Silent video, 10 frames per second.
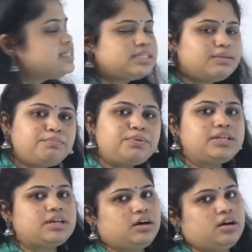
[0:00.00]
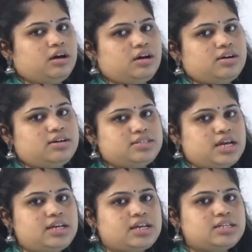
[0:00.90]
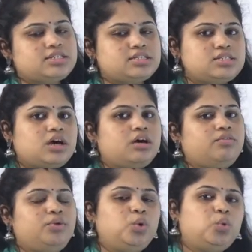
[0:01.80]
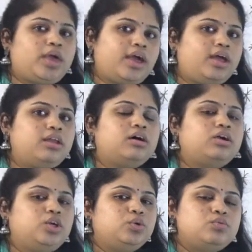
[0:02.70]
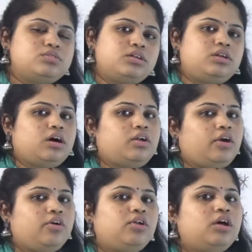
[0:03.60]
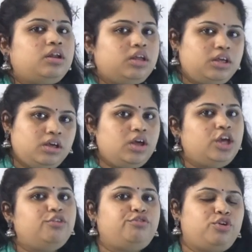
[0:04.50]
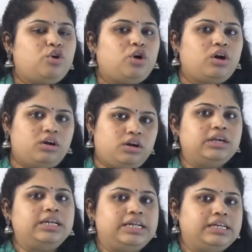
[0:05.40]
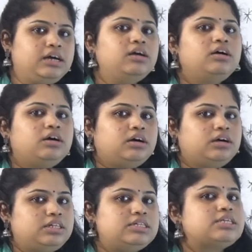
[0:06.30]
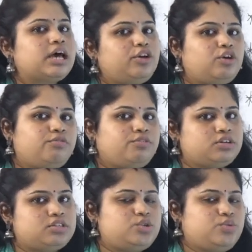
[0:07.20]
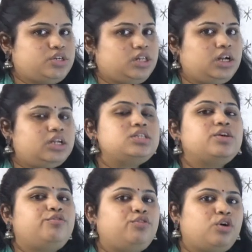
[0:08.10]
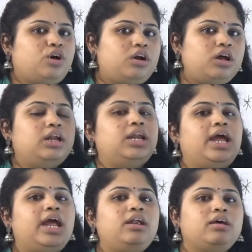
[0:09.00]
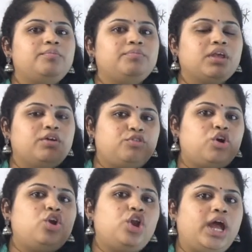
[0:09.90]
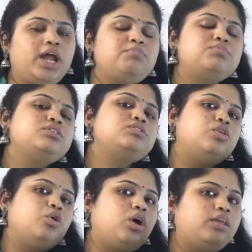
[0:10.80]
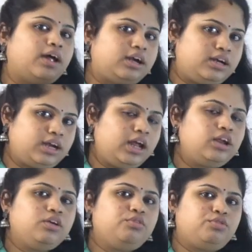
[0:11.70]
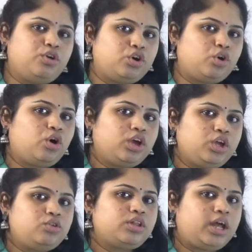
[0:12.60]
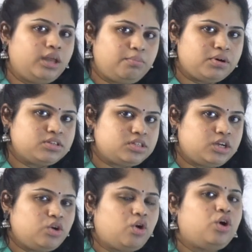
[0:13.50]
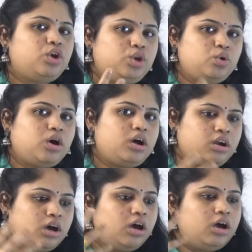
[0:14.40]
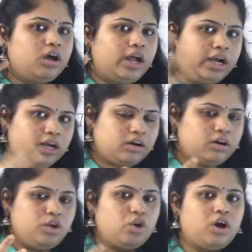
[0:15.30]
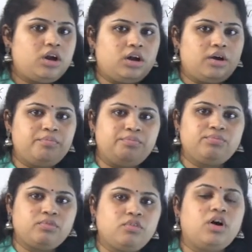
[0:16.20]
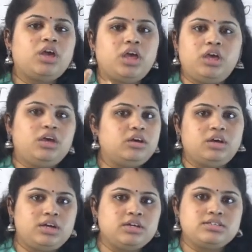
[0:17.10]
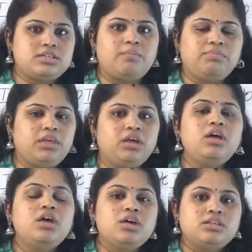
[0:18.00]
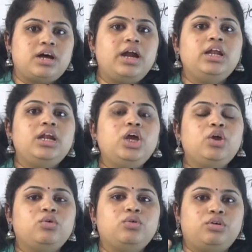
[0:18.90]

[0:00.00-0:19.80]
simple sentences. You can use it regularly if you are need a this kind of situation, that is if you are late. If you are late means not that late. If you are talking to the any person or you are in working something, suddenly